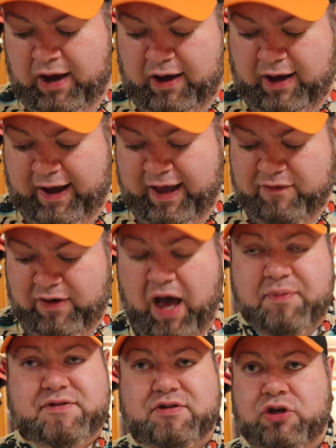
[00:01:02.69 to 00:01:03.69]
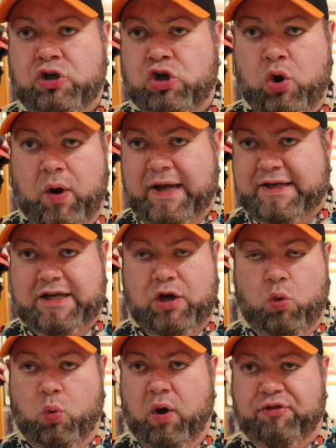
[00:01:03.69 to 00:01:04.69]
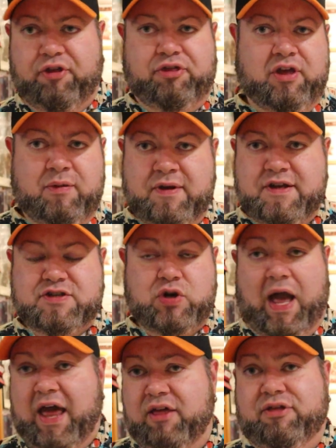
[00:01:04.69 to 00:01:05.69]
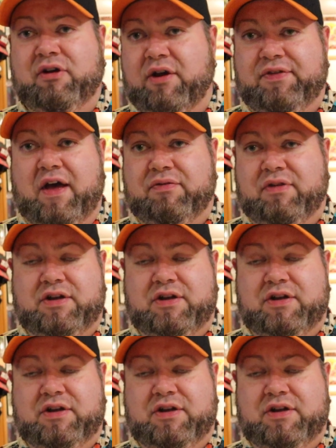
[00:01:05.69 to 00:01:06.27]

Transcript: Uh, I have absolutely no idea what the theme is or anything like that.